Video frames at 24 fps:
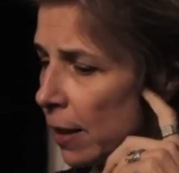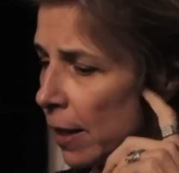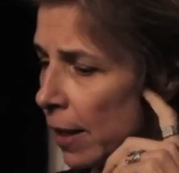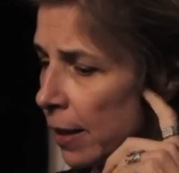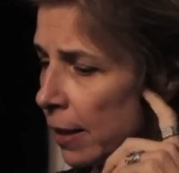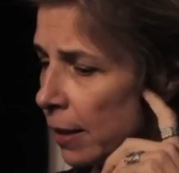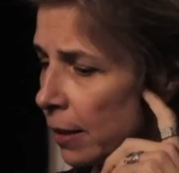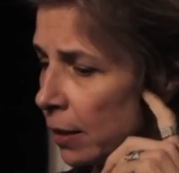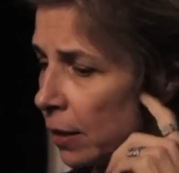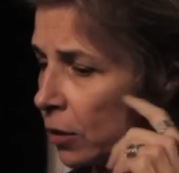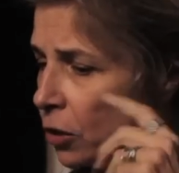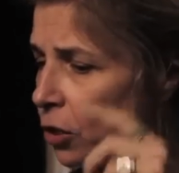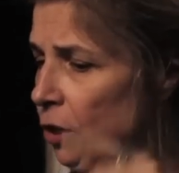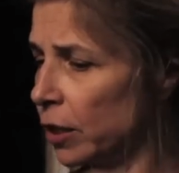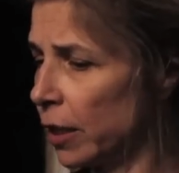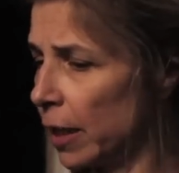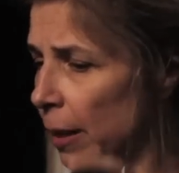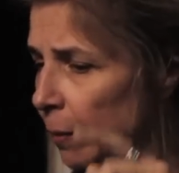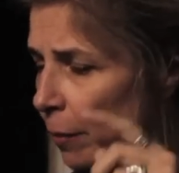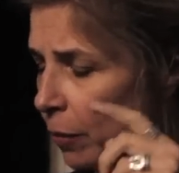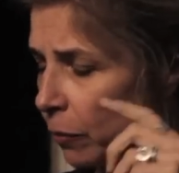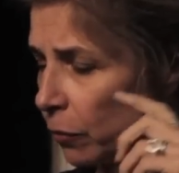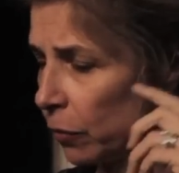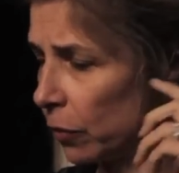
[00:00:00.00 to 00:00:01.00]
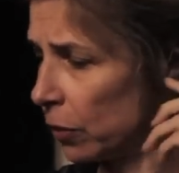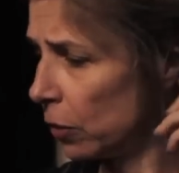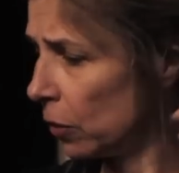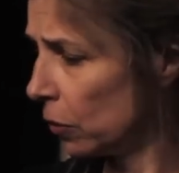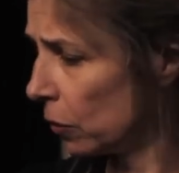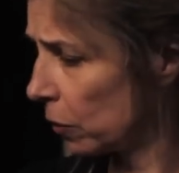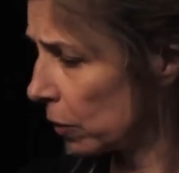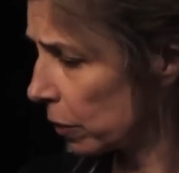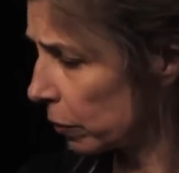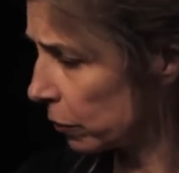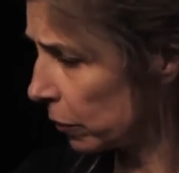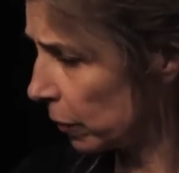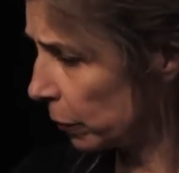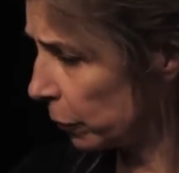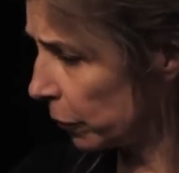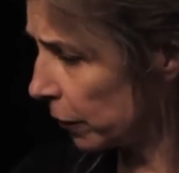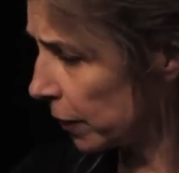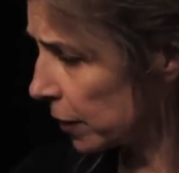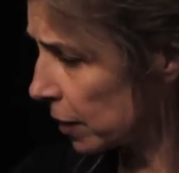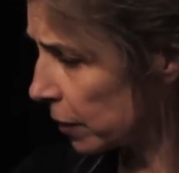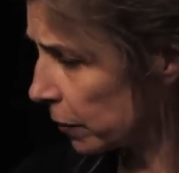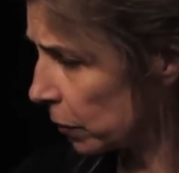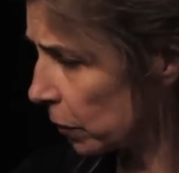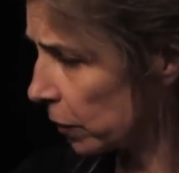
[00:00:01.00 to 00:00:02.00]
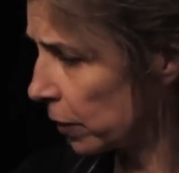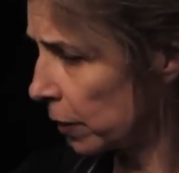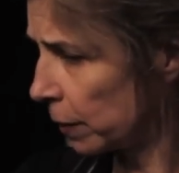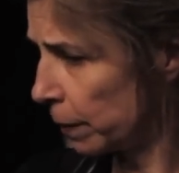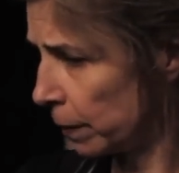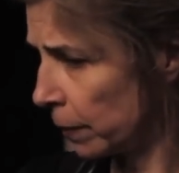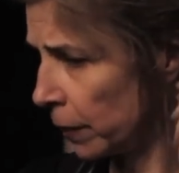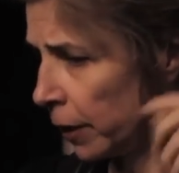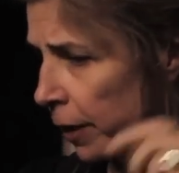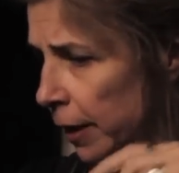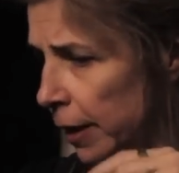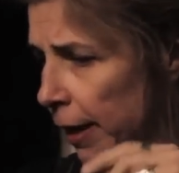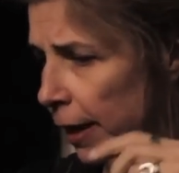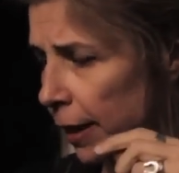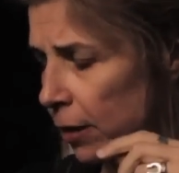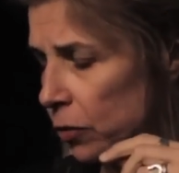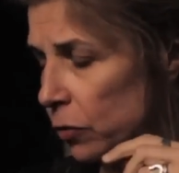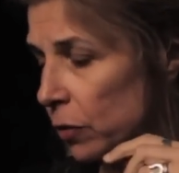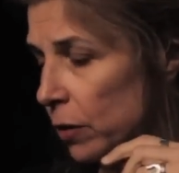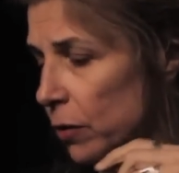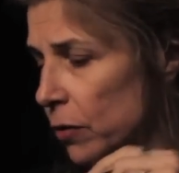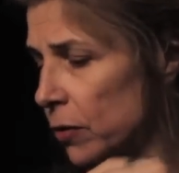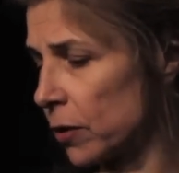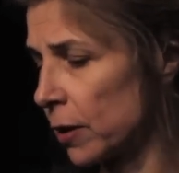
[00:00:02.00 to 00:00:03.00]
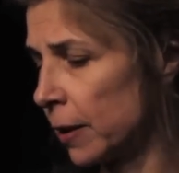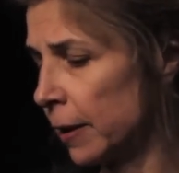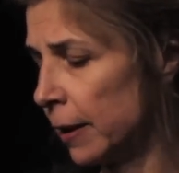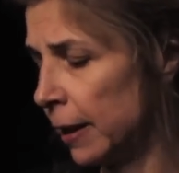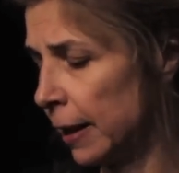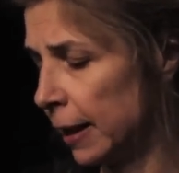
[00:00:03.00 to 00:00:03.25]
because uh, uh, she came in for the New York Film Festival, the lead actress,